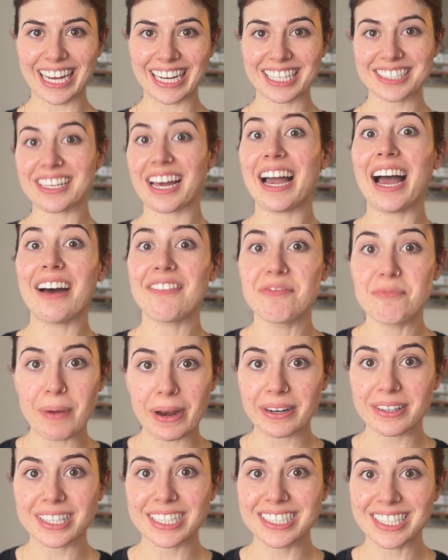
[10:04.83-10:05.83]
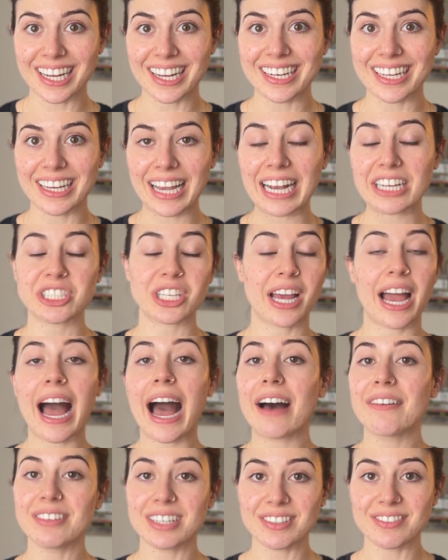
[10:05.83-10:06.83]
because I have barely done it. Actually, I
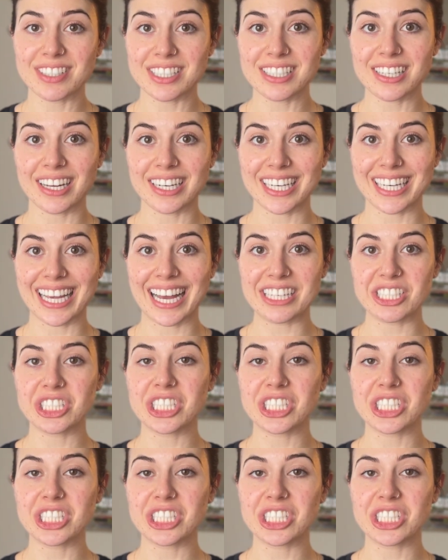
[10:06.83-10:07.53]
haven't even done it yet.